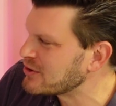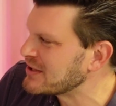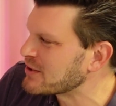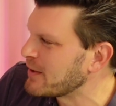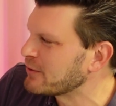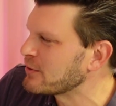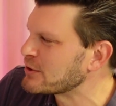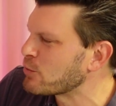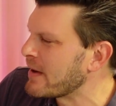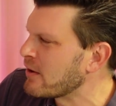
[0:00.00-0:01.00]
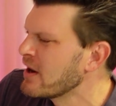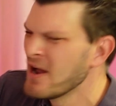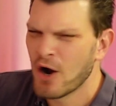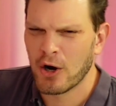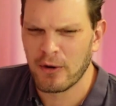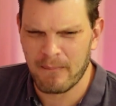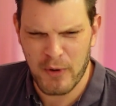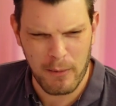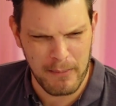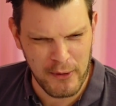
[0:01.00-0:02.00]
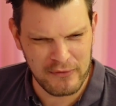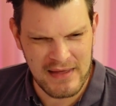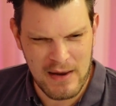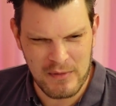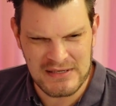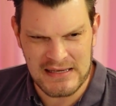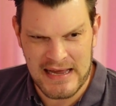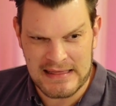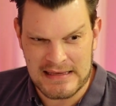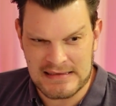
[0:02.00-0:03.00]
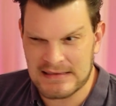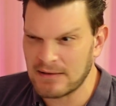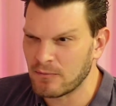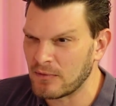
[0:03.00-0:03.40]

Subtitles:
She's going through this weird. Her birthday was like this.